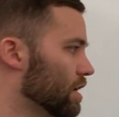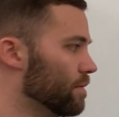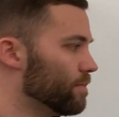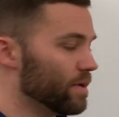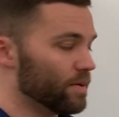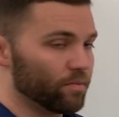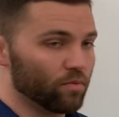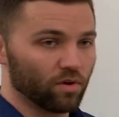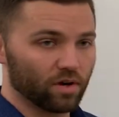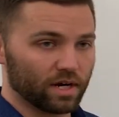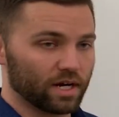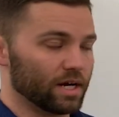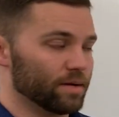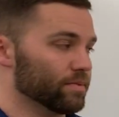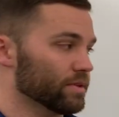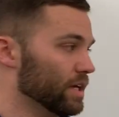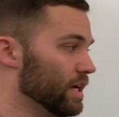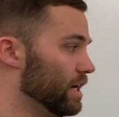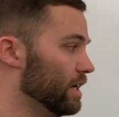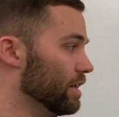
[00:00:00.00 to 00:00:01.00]
bit more
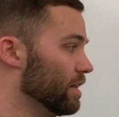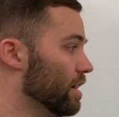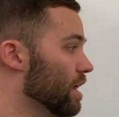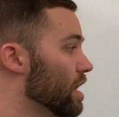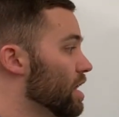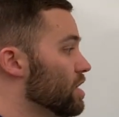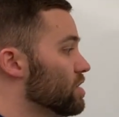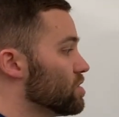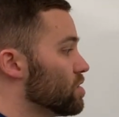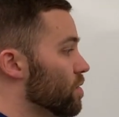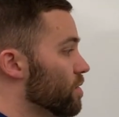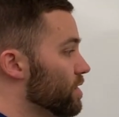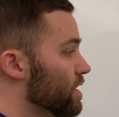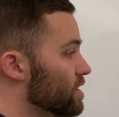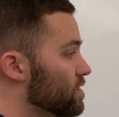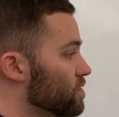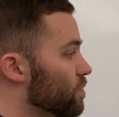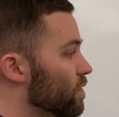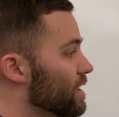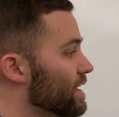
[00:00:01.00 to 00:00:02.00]
complicated. So in
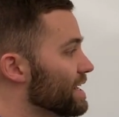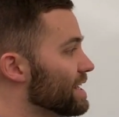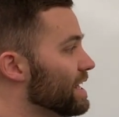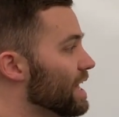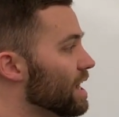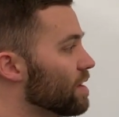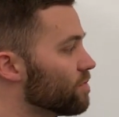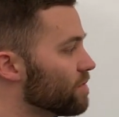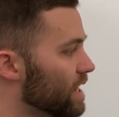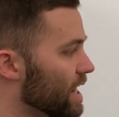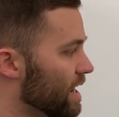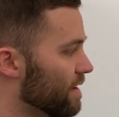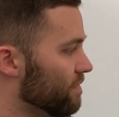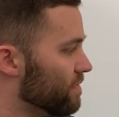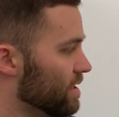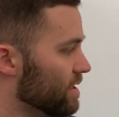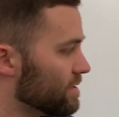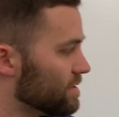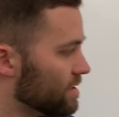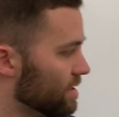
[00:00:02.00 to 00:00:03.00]
this one, again, we have
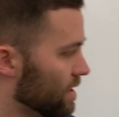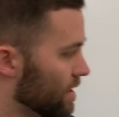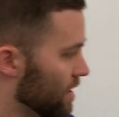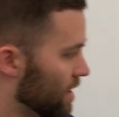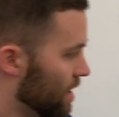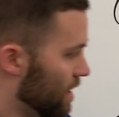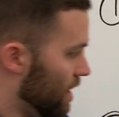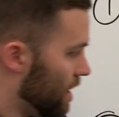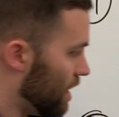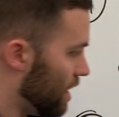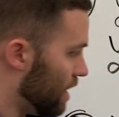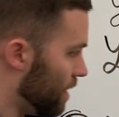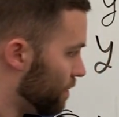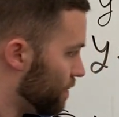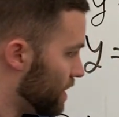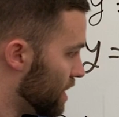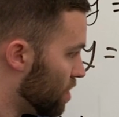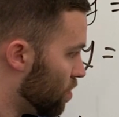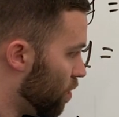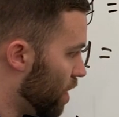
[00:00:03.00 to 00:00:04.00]
this
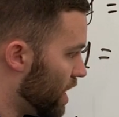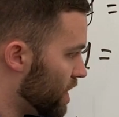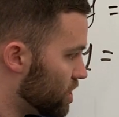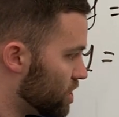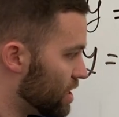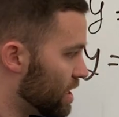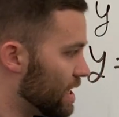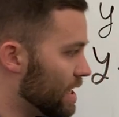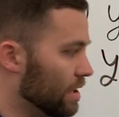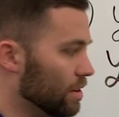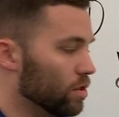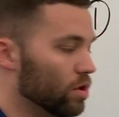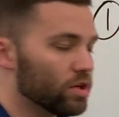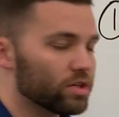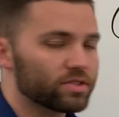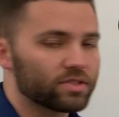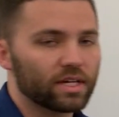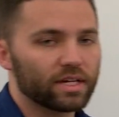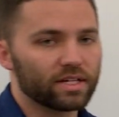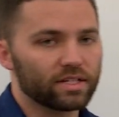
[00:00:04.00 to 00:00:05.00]
equation. It
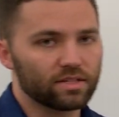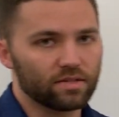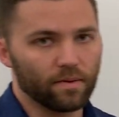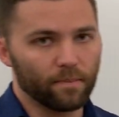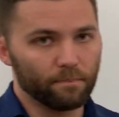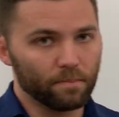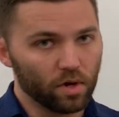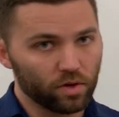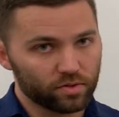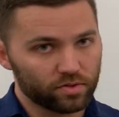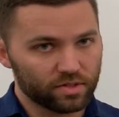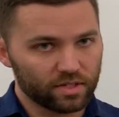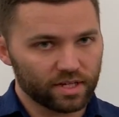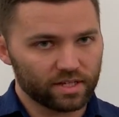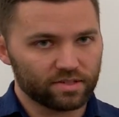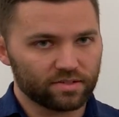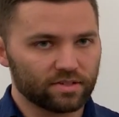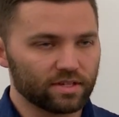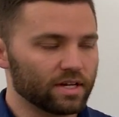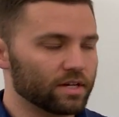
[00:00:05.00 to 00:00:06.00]
looks like it's mostly
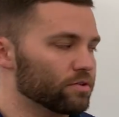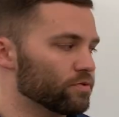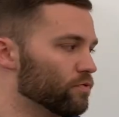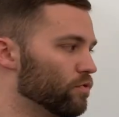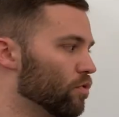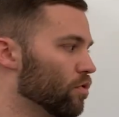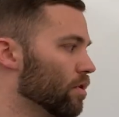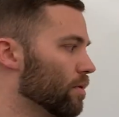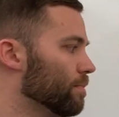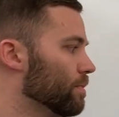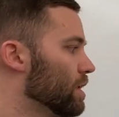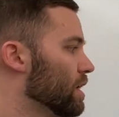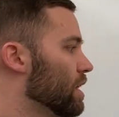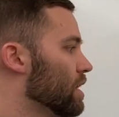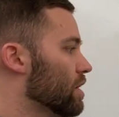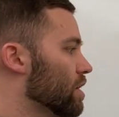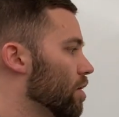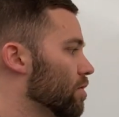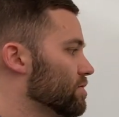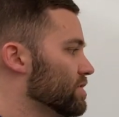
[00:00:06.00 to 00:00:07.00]
in standard form,
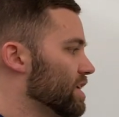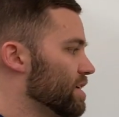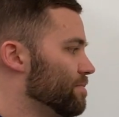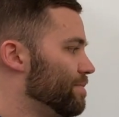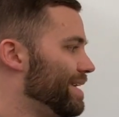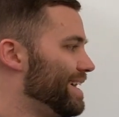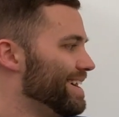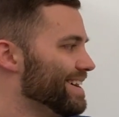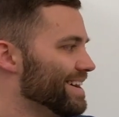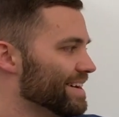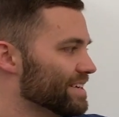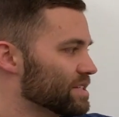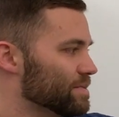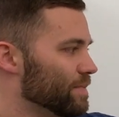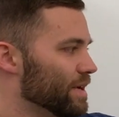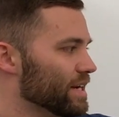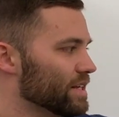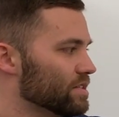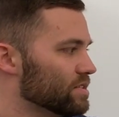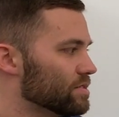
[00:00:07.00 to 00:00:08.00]
cosine pi x
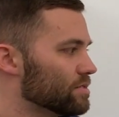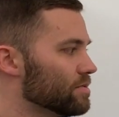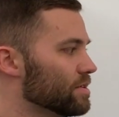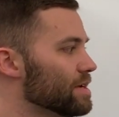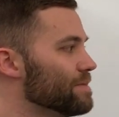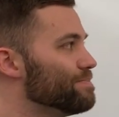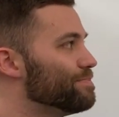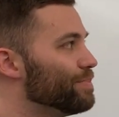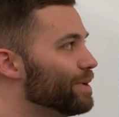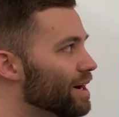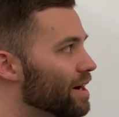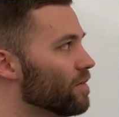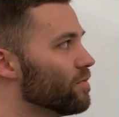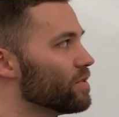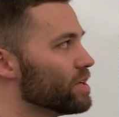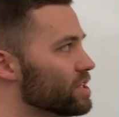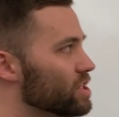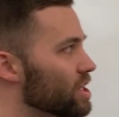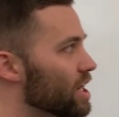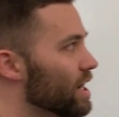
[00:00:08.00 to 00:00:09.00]
minus 3, but
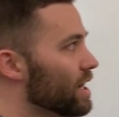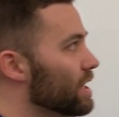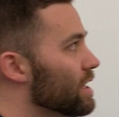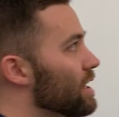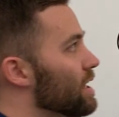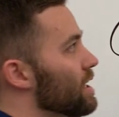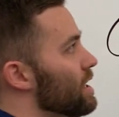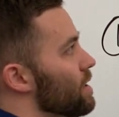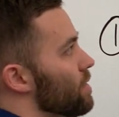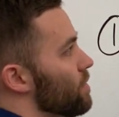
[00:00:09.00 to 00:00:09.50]
we check,